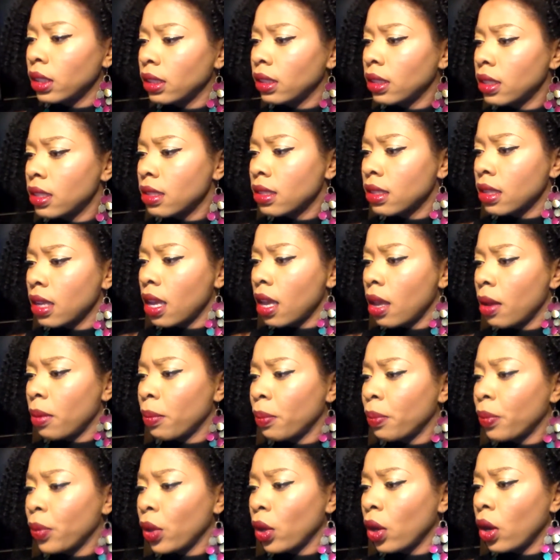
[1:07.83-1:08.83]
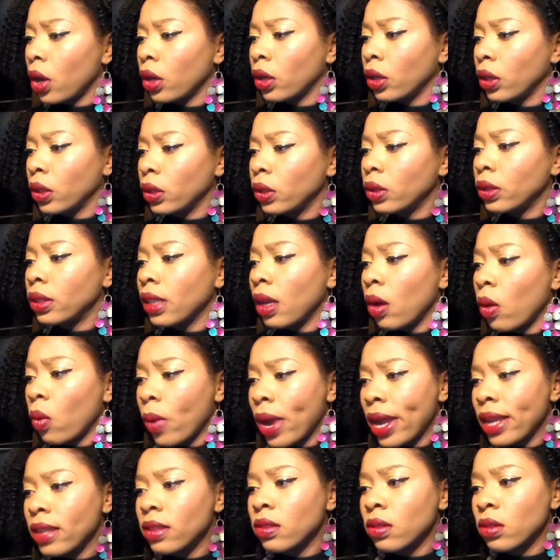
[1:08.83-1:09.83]
this is pure gluta
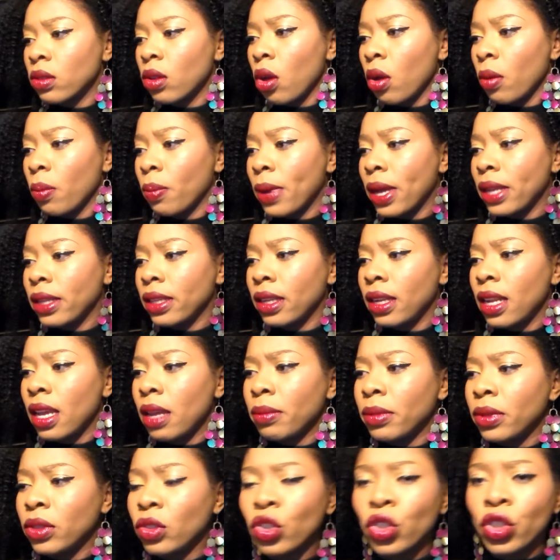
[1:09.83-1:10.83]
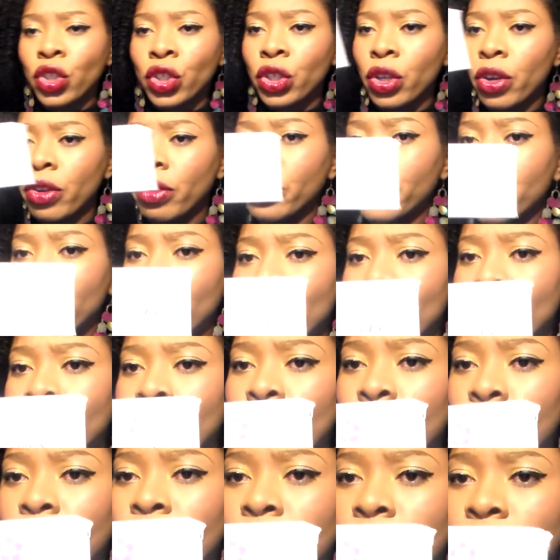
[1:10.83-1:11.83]
white soap, and the name is
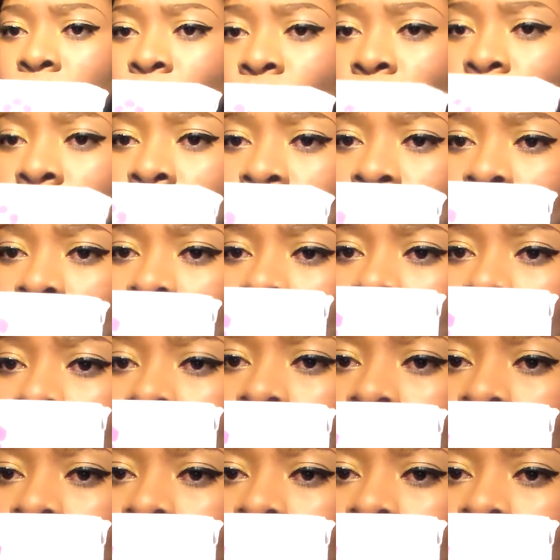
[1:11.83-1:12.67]
Shouvy.